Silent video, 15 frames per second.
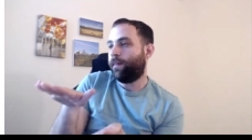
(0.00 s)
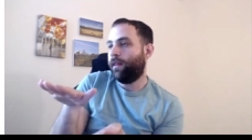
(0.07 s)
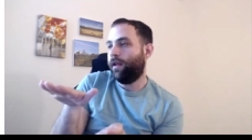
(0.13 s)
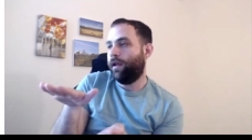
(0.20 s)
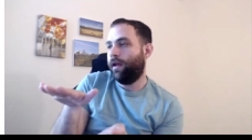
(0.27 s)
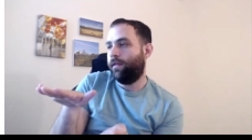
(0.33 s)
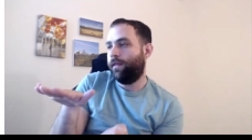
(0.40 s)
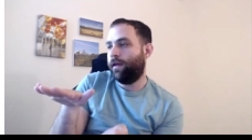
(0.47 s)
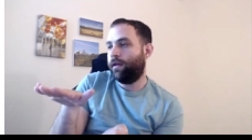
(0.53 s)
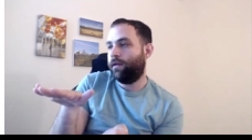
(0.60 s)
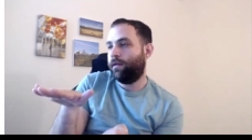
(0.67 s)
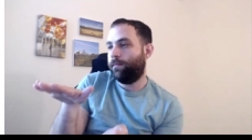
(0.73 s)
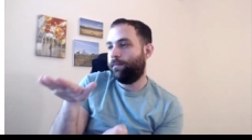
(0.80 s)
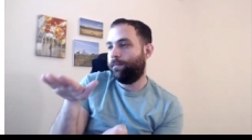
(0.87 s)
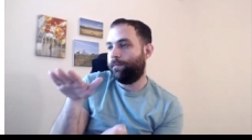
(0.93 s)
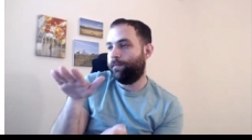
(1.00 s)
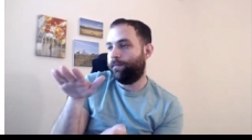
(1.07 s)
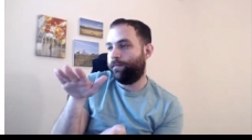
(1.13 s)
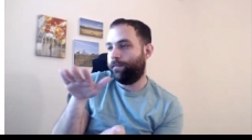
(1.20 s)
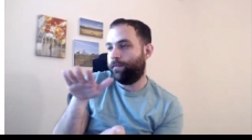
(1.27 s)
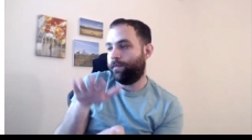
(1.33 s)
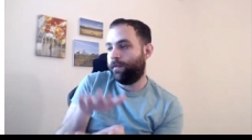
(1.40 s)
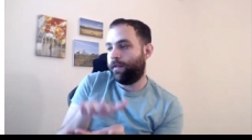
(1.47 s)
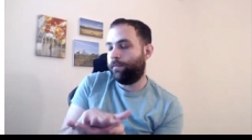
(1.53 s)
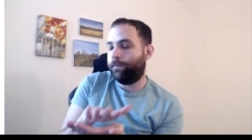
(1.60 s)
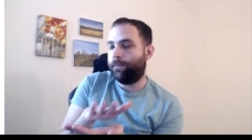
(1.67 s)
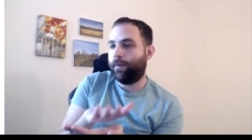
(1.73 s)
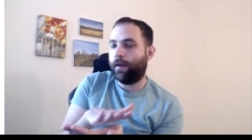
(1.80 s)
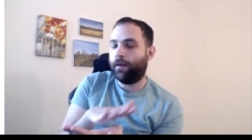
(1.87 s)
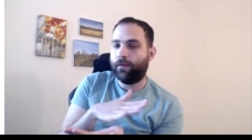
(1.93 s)
and then then
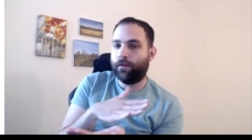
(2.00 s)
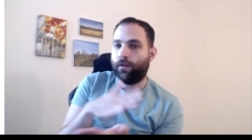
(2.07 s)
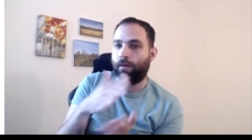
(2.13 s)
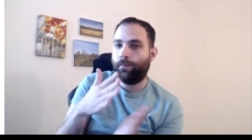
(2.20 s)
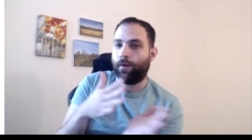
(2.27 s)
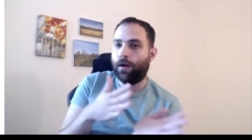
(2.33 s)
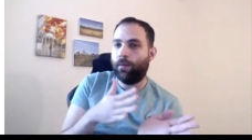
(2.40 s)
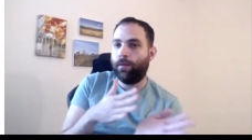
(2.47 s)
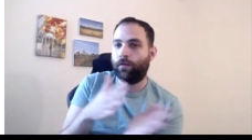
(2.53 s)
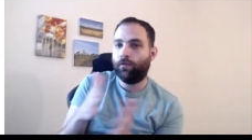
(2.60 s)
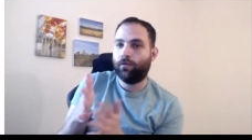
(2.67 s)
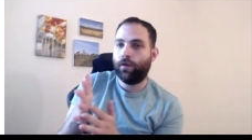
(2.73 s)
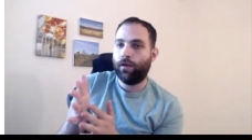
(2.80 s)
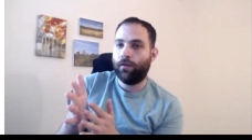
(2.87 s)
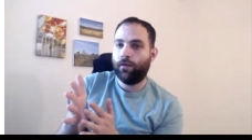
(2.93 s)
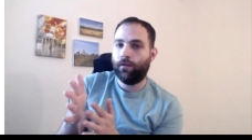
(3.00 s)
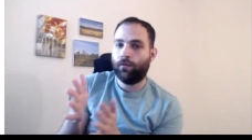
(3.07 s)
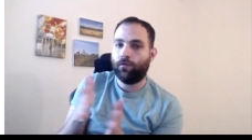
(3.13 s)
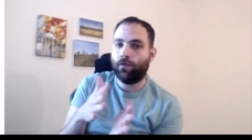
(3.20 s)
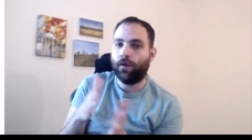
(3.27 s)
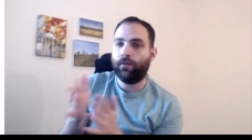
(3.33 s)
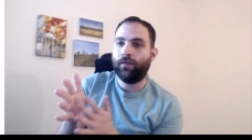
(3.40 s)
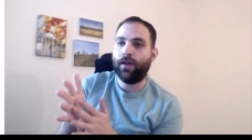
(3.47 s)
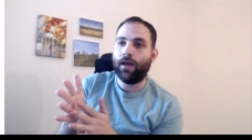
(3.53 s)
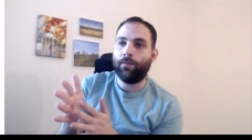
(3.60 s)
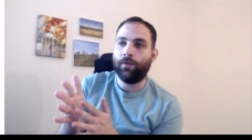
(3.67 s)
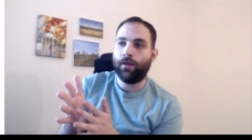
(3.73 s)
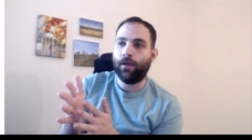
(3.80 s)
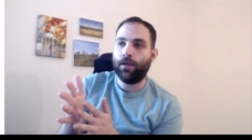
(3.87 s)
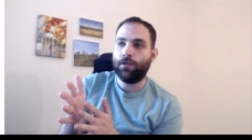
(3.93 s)
basically Bob has created this crazy
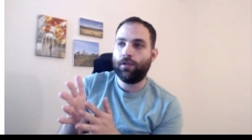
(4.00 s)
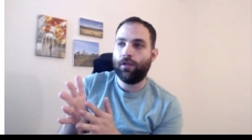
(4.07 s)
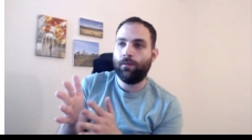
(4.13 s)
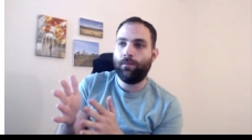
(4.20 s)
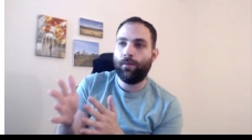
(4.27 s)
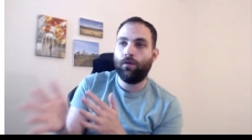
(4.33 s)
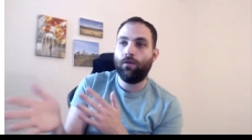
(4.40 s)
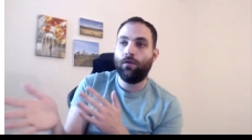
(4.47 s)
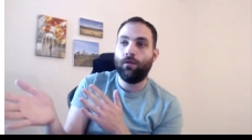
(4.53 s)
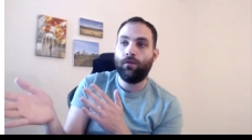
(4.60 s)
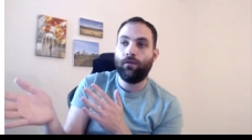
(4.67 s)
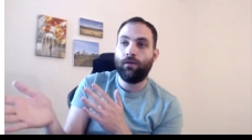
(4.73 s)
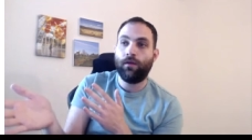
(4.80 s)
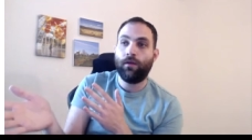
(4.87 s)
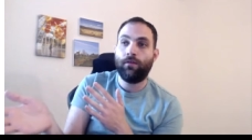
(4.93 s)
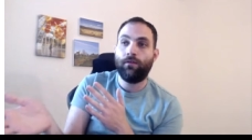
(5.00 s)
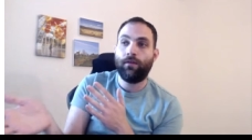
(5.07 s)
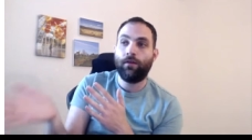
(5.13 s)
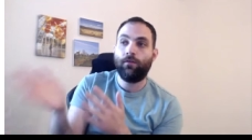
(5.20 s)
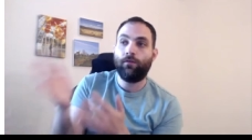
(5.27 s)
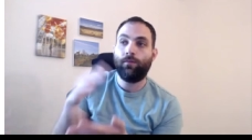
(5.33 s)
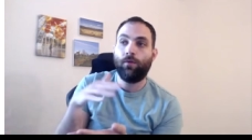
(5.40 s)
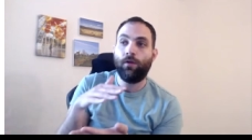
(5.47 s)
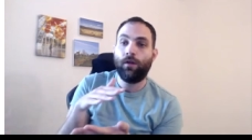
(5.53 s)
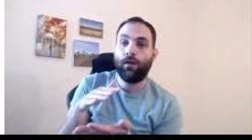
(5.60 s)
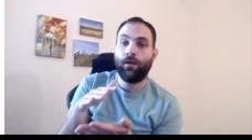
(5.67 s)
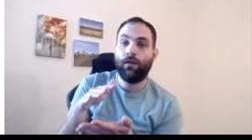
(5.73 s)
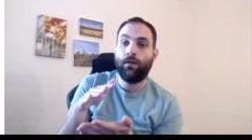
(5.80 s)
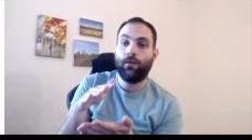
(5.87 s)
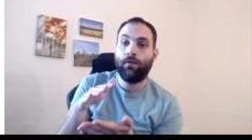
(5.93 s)
obligation because he's
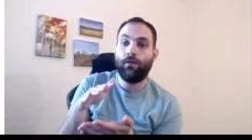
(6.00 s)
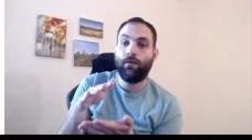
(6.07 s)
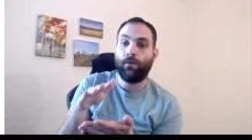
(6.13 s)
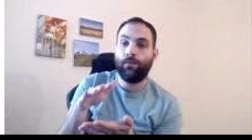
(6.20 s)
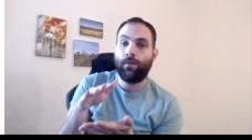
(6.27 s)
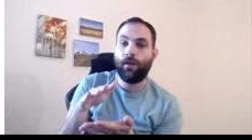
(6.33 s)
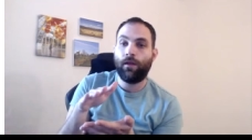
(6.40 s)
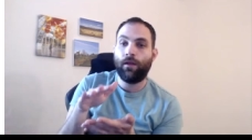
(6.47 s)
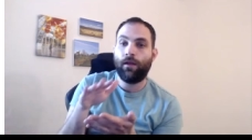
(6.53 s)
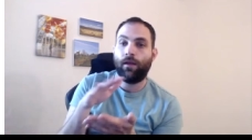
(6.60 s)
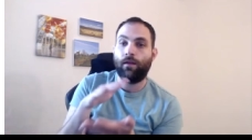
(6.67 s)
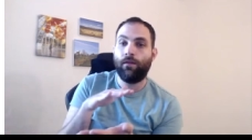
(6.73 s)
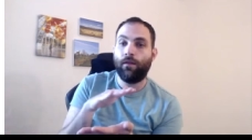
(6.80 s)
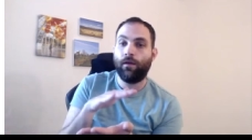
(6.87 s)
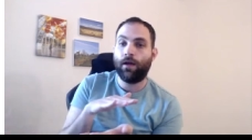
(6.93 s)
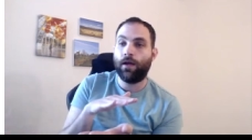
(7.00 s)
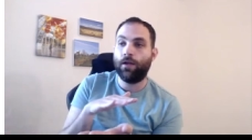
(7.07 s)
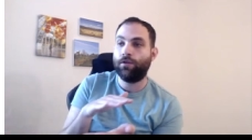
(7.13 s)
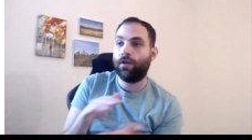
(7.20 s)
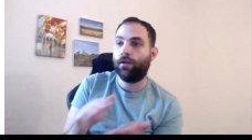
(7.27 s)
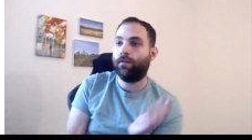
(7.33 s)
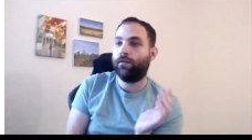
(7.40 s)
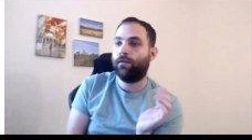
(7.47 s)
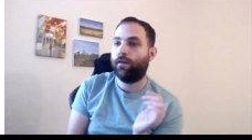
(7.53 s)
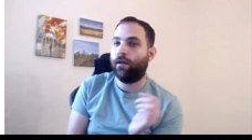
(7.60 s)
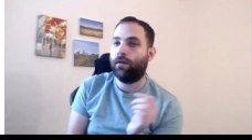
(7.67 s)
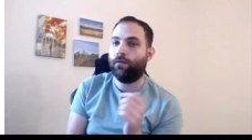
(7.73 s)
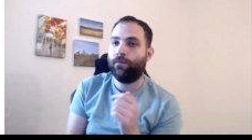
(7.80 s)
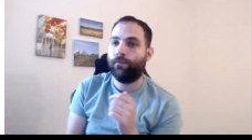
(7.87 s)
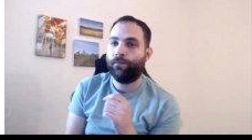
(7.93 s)
exploited something in the contract
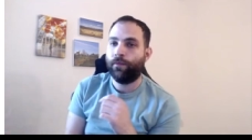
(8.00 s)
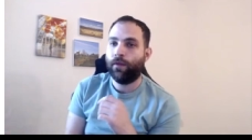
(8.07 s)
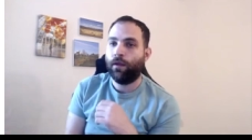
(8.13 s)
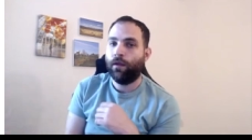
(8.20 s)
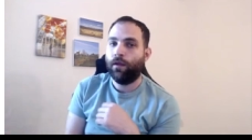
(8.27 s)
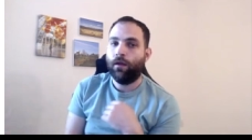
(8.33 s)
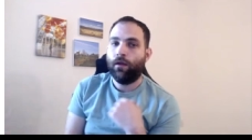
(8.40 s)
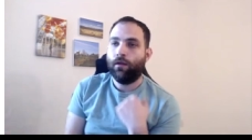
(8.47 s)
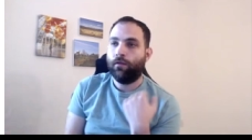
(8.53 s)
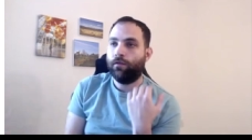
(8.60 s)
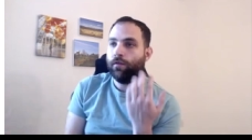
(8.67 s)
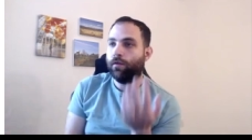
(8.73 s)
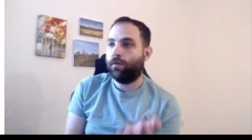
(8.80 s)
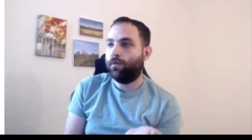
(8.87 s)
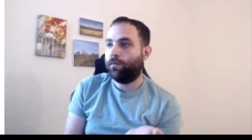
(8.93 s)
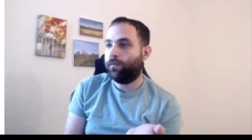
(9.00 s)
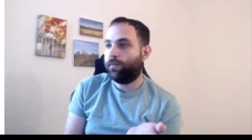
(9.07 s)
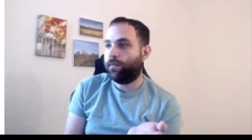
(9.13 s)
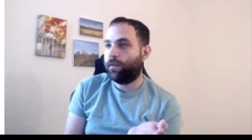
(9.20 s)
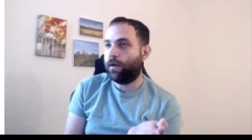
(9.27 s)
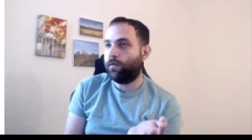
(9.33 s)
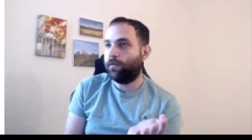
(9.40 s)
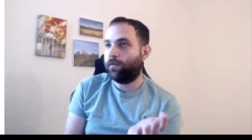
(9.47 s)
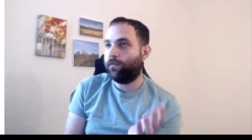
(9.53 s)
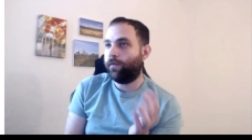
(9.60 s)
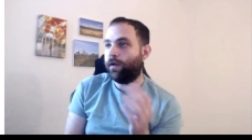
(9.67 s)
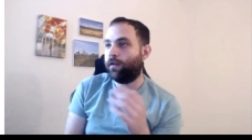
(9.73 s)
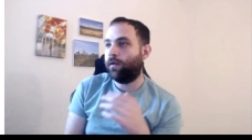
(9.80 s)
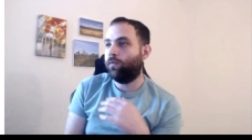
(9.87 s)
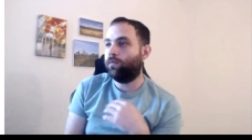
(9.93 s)
itself. So that was a
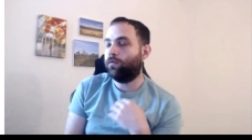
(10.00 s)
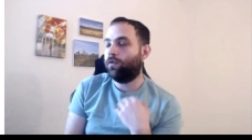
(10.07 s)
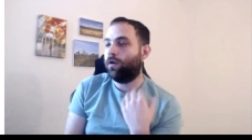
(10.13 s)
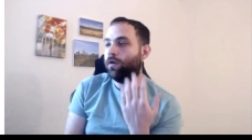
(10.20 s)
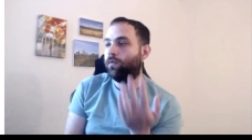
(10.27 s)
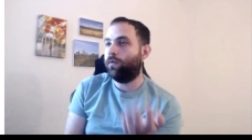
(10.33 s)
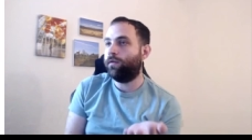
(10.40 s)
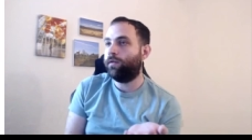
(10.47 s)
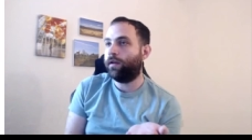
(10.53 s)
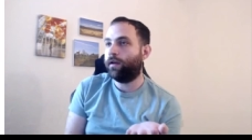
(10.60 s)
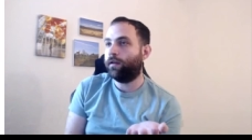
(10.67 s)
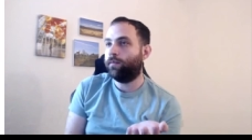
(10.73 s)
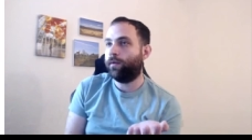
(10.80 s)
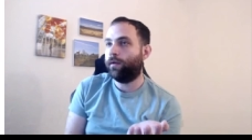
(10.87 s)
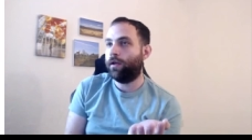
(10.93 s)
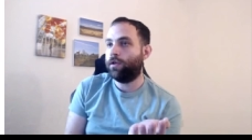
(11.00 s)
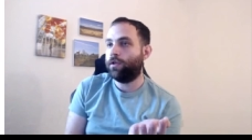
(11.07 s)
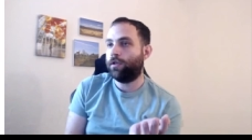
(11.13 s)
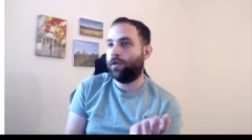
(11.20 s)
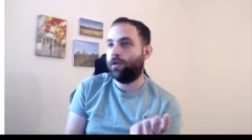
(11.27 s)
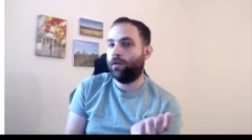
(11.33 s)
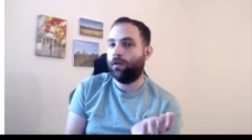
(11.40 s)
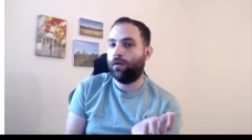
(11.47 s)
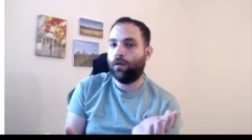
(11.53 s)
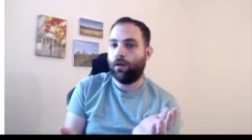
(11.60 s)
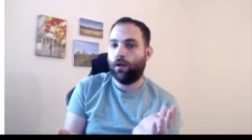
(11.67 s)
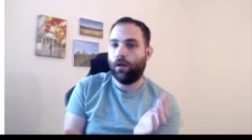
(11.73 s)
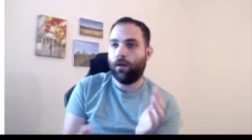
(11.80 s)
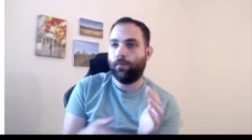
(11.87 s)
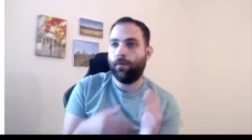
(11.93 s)
fairly long-winded explanation.
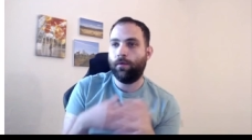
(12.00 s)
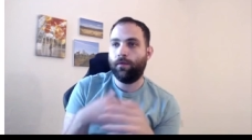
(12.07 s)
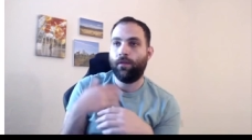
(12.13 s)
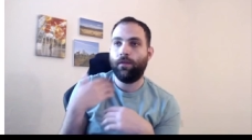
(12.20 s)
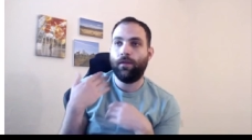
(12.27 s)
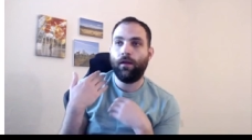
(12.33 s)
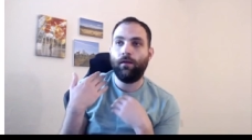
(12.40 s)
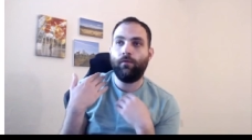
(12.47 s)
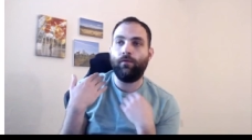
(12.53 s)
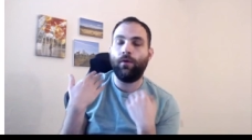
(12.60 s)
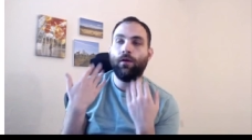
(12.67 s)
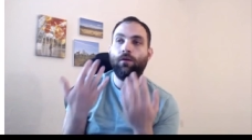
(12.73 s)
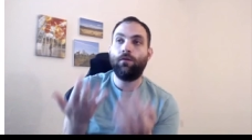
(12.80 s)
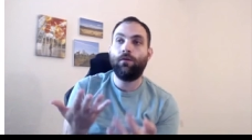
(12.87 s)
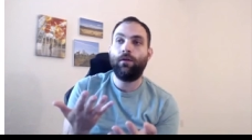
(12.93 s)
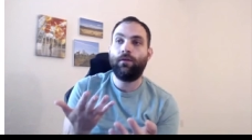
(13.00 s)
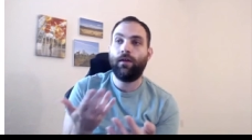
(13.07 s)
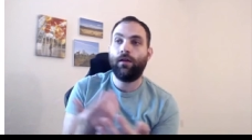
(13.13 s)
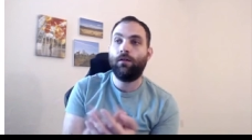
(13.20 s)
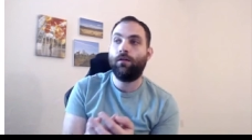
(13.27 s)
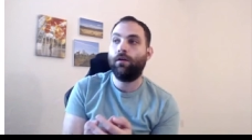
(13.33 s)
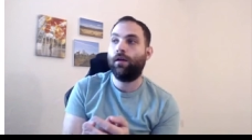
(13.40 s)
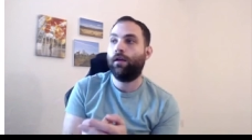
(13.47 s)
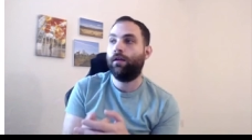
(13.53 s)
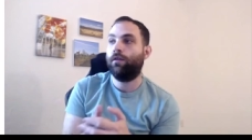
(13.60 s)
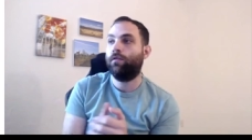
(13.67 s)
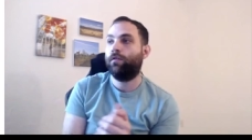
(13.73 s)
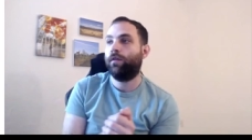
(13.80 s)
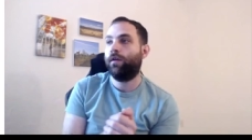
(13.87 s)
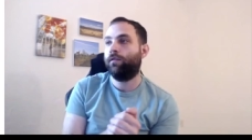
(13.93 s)
Uh, but then if we go and take a look at a
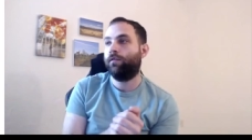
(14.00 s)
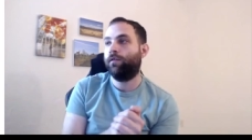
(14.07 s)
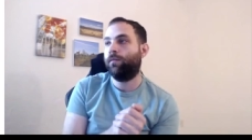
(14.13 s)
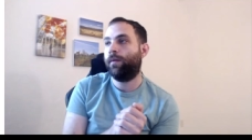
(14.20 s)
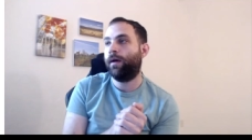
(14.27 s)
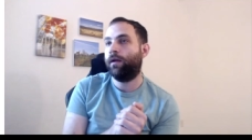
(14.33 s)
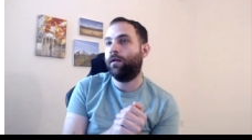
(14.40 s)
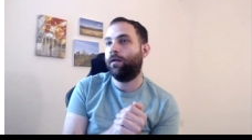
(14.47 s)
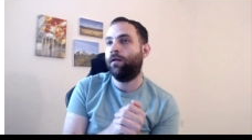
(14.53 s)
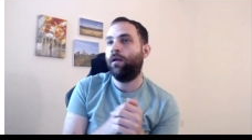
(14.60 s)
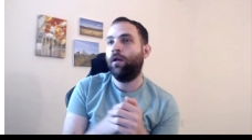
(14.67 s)
UTXO model,